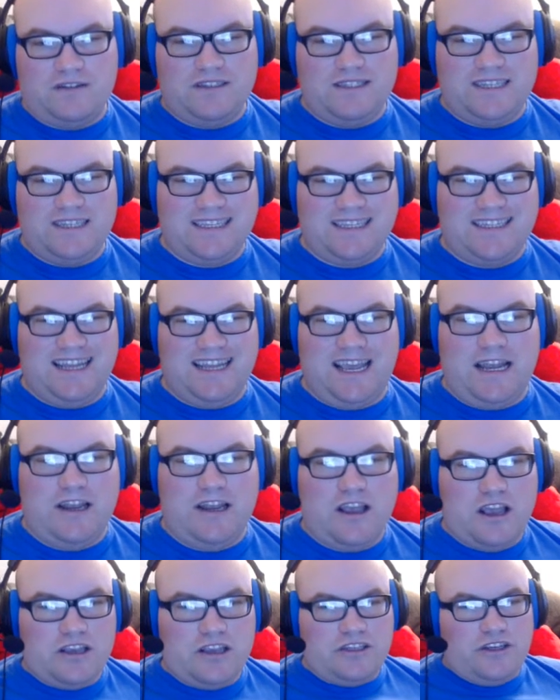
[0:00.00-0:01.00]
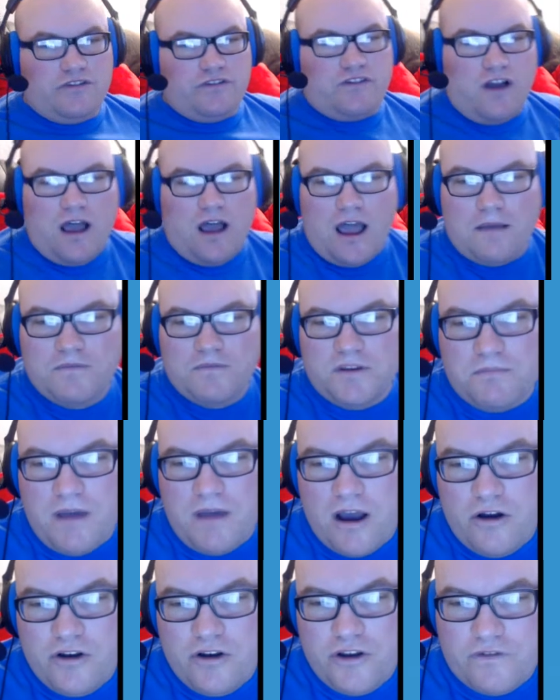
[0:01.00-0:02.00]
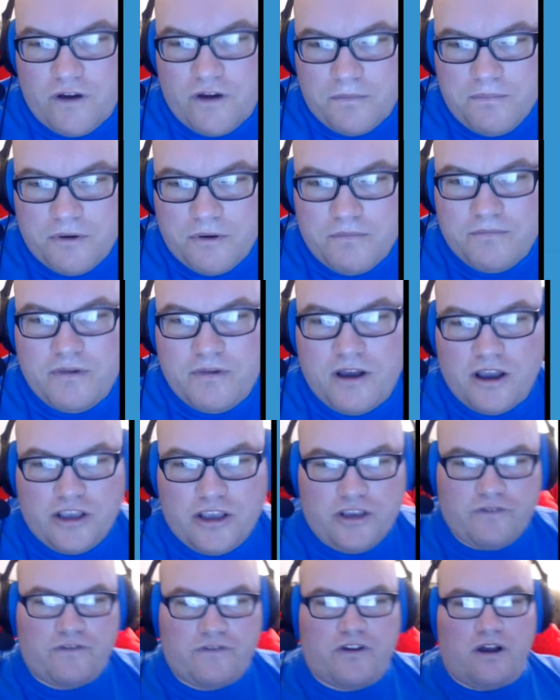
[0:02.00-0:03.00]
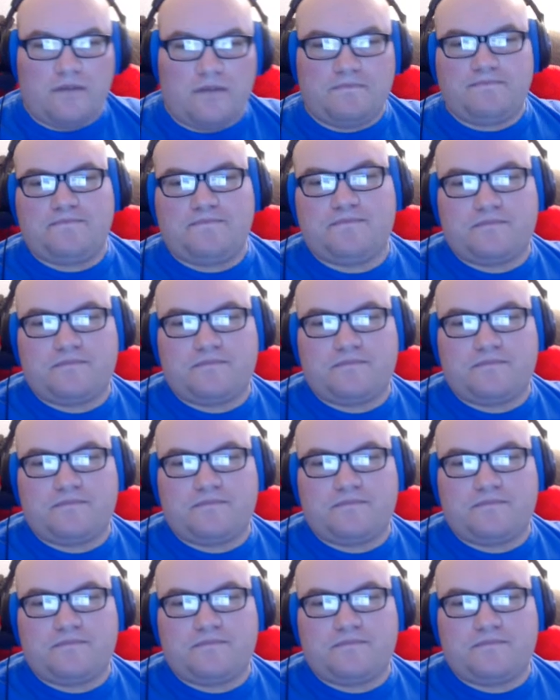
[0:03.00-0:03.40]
sixteen. So you've got um, Timon, you've got Pumba, you've got